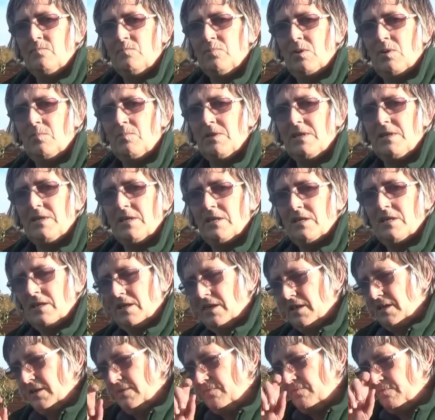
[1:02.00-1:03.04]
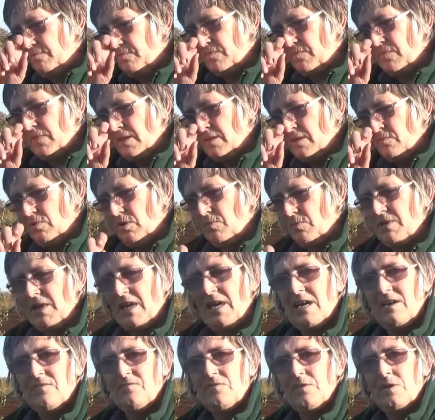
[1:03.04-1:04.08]
Probably
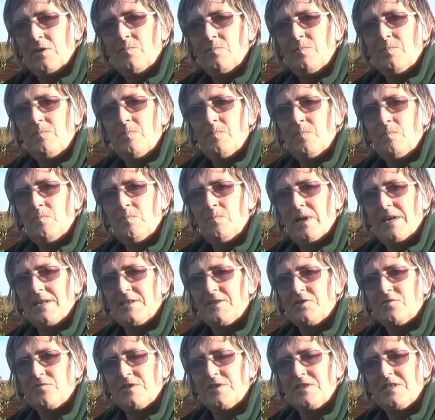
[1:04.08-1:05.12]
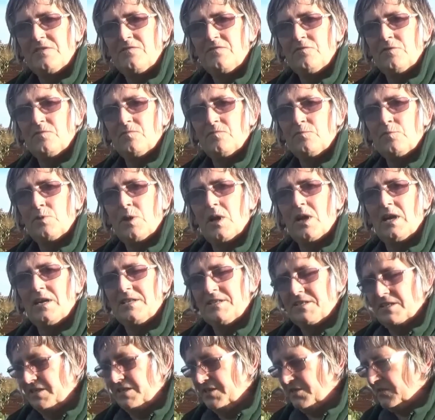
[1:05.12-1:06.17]
have beds for different
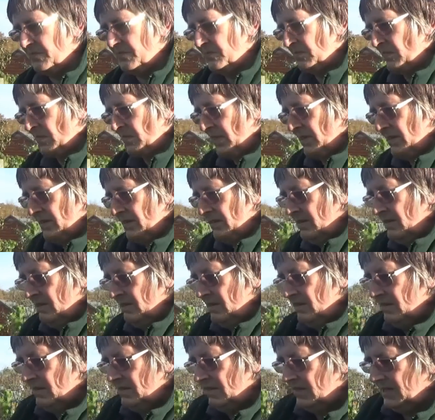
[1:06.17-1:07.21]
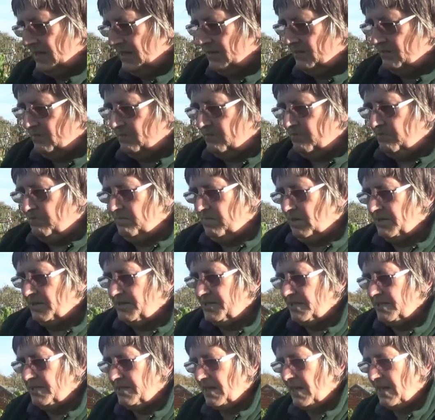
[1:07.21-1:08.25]
varieties. I
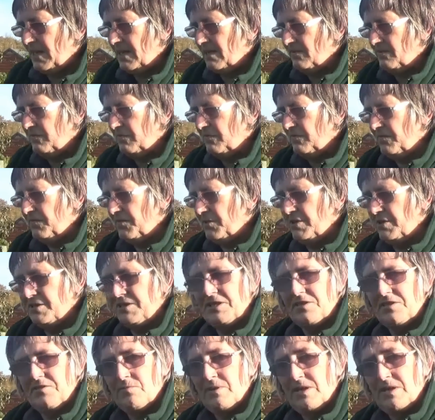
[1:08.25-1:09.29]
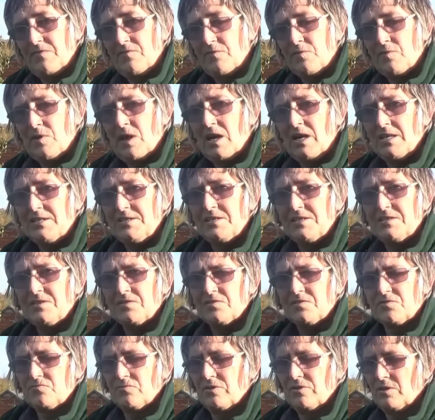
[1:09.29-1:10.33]
did have 33 varieties of
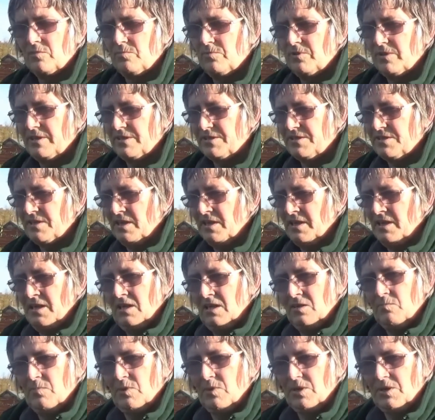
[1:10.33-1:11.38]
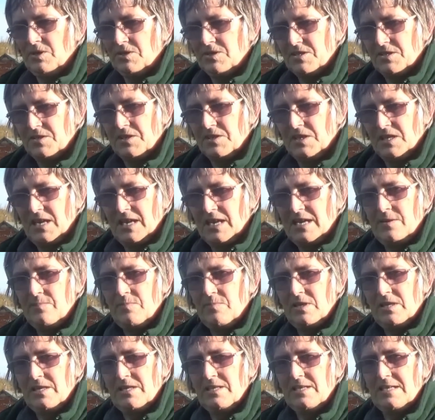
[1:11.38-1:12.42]
strawberries, but the
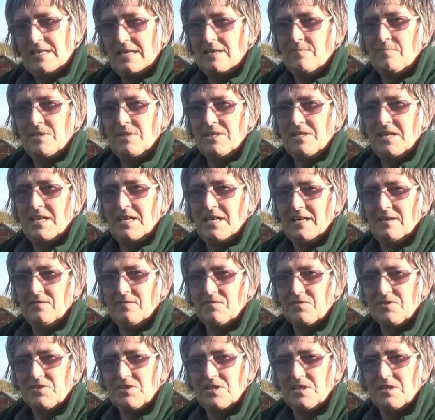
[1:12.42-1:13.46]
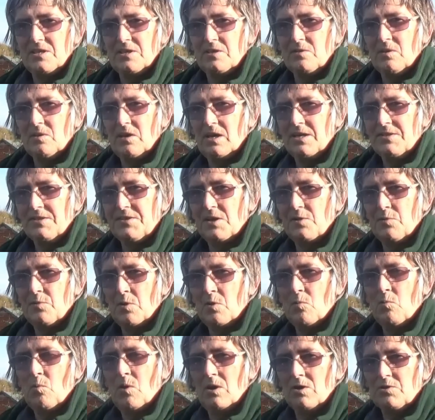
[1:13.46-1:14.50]
labelling let me down, so I don't
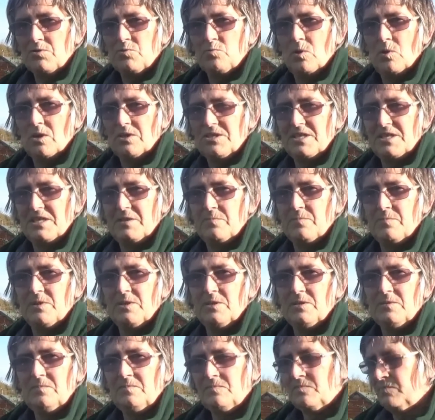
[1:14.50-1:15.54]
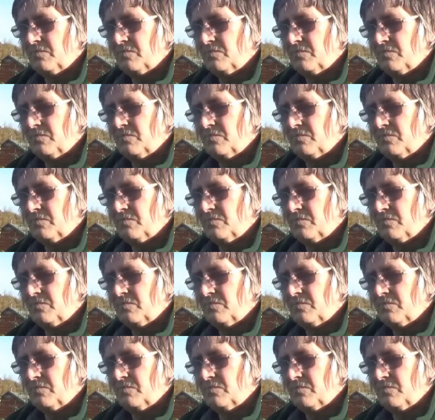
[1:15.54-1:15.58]
know what's what anymore.